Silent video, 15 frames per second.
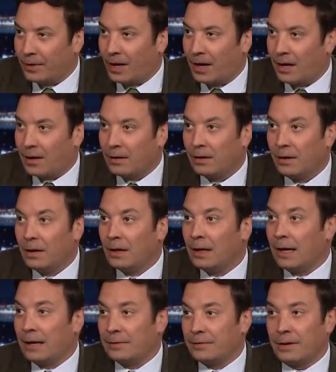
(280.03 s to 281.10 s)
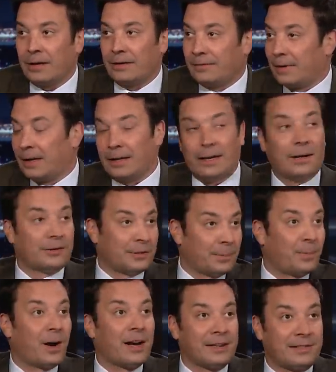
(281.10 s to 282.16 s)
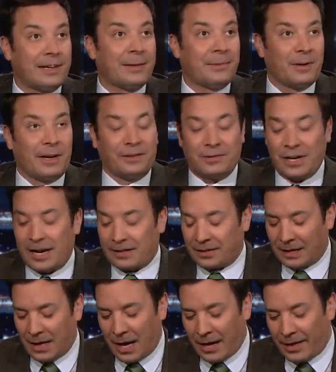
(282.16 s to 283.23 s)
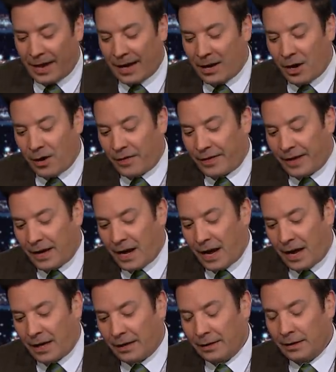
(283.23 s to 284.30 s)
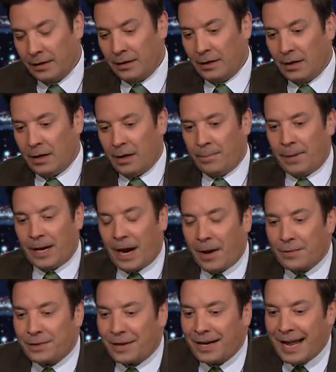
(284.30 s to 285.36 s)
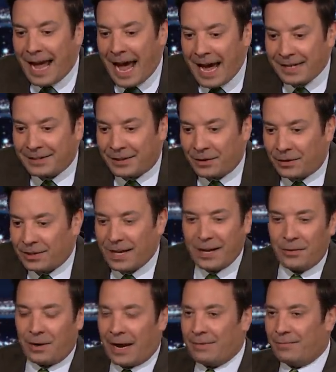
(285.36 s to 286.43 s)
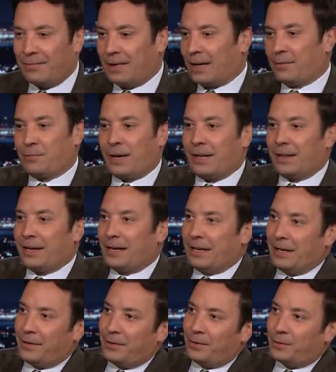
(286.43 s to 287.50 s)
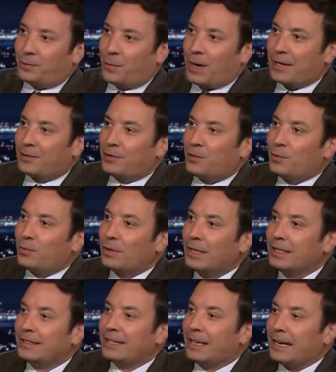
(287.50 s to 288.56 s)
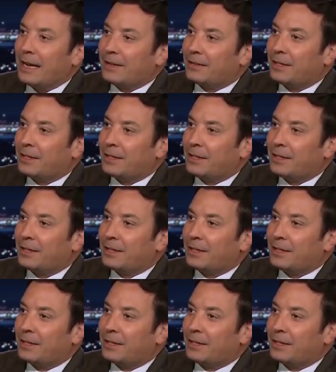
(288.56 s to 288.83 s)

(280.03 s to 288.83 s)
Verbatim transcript: Uh, as, as uh, yeah, I'm surprised, Samuel L. Jackson. Uh, the, I know the. Uh, but I was going to ask you because I don't. I, I rarely hear you swear. Did you? Did it?